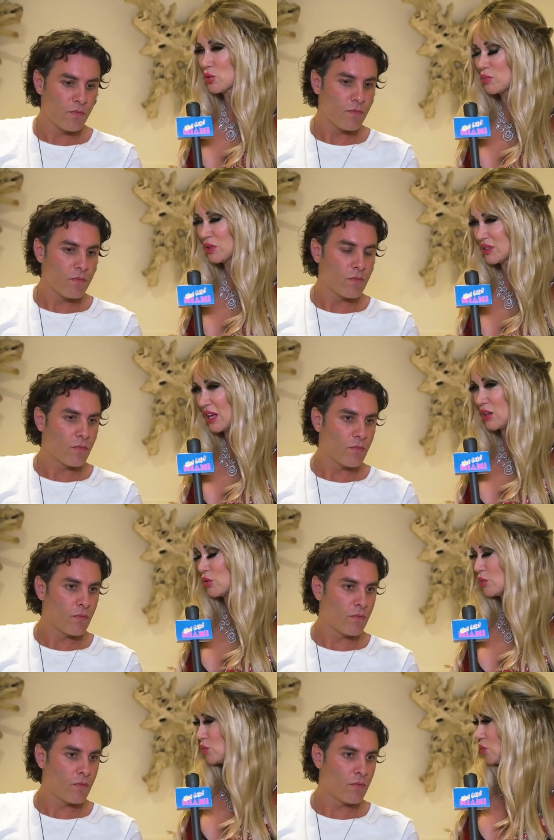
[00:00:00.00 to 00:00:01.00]
Speaker 1: but that
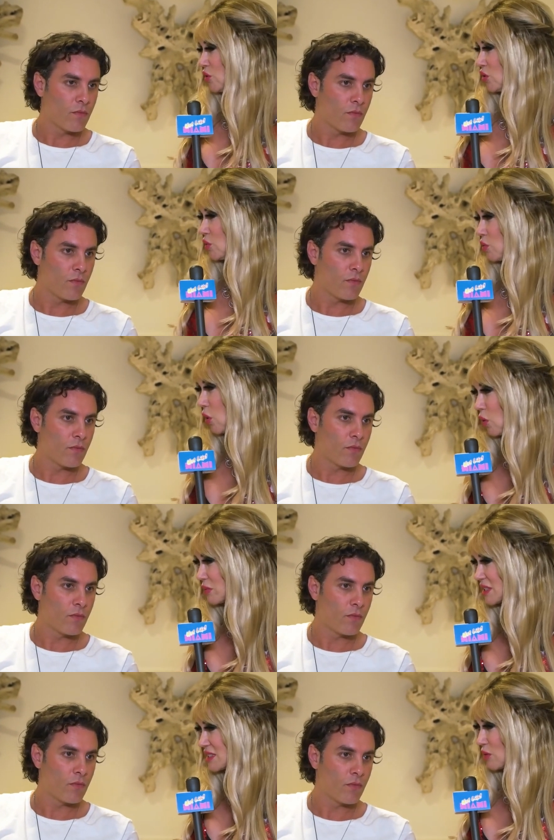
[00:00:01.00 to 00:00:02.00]
you you were
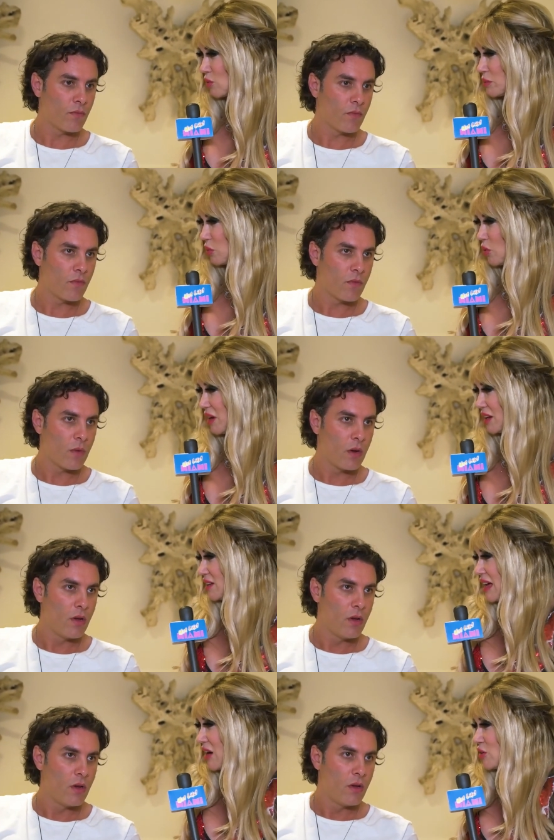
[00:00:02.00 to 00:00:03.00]
homeless at one point,
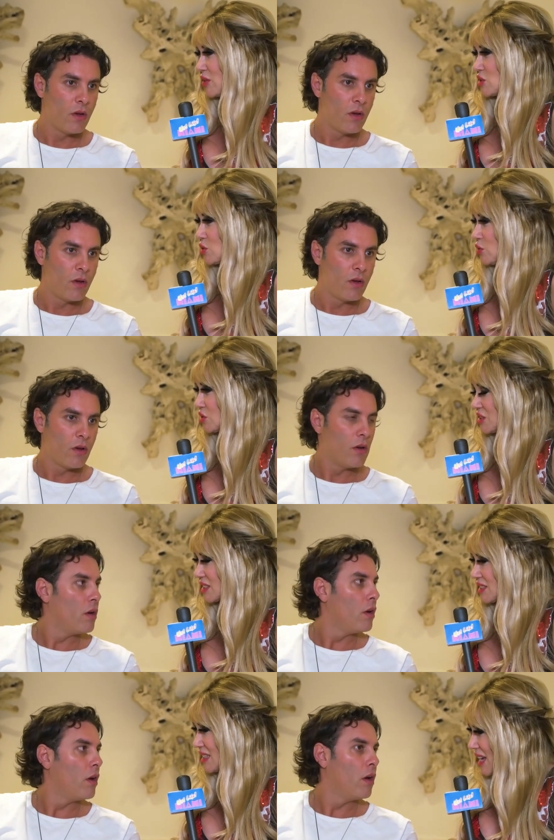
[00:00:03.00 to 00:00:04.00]
and now you're this huge
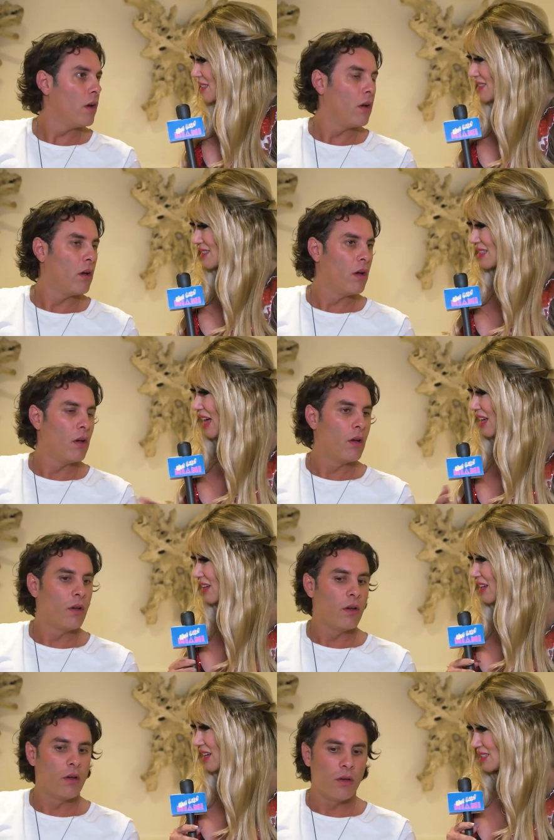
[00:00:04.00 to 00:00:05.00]
success. Is that
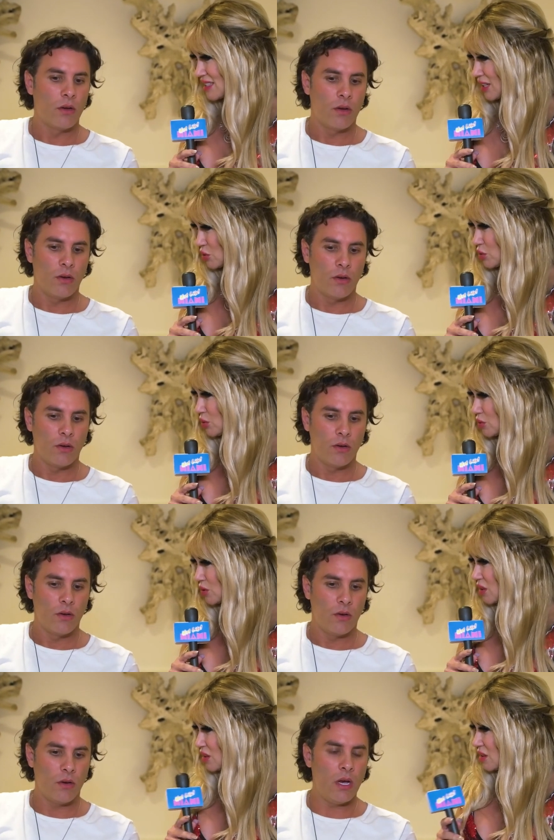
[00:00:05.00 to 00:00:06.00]
is that true?
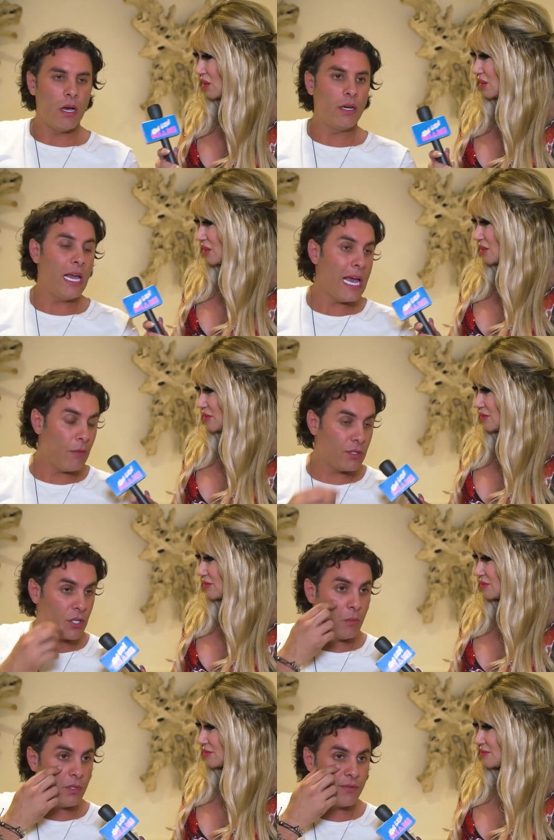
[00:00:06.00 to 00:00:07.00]
Speaker 2: Uh, yeah, I was
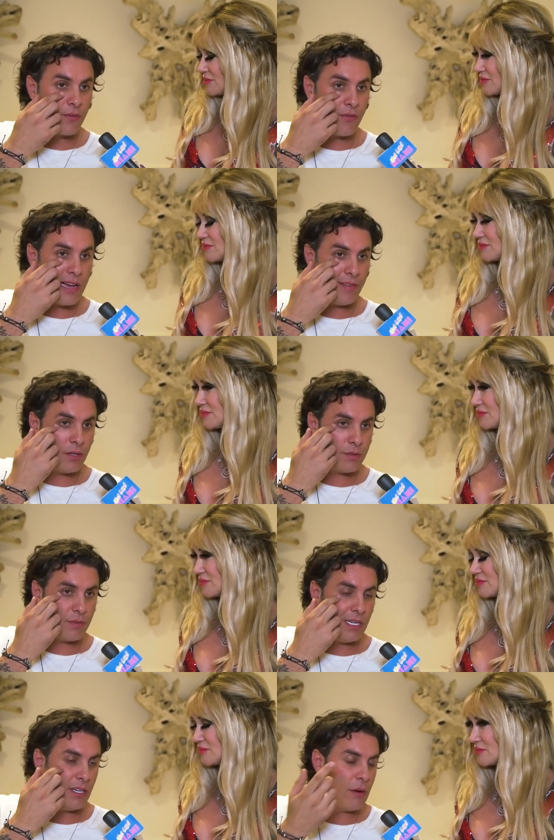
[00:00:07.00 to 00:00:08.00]
homeless for five years,
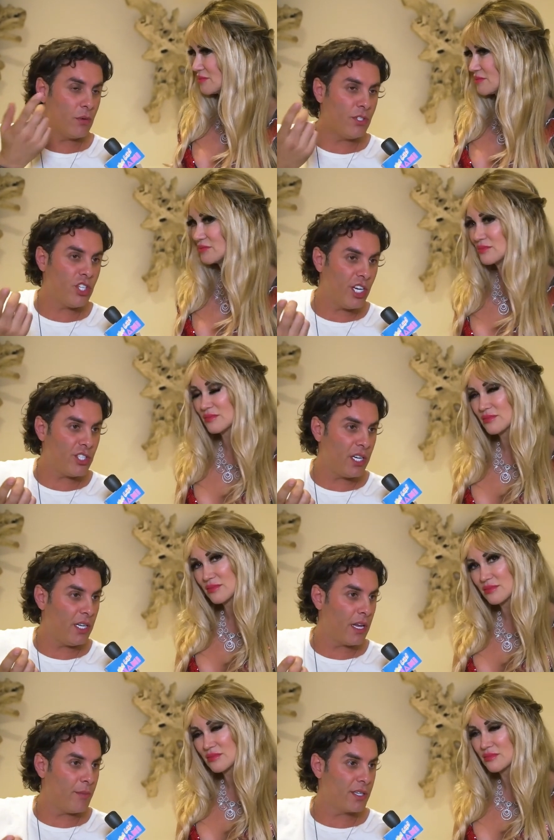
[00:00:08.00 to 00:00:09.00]
but you know I wouldn't change any
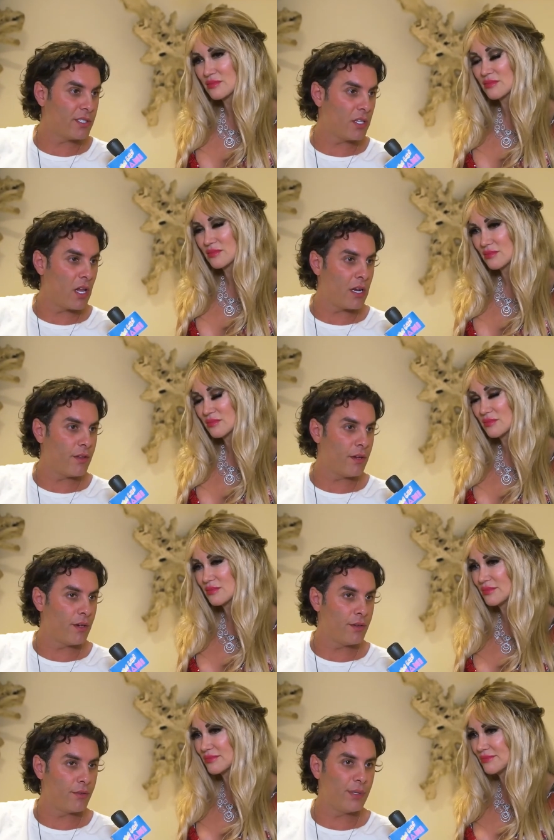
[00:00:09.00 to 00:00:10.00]
of that because a lot of
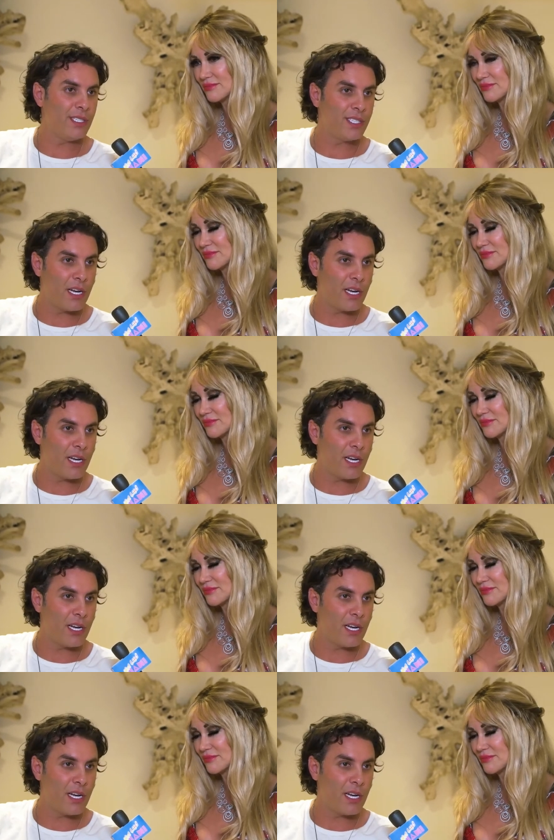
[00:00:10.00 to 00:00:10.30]
the reason I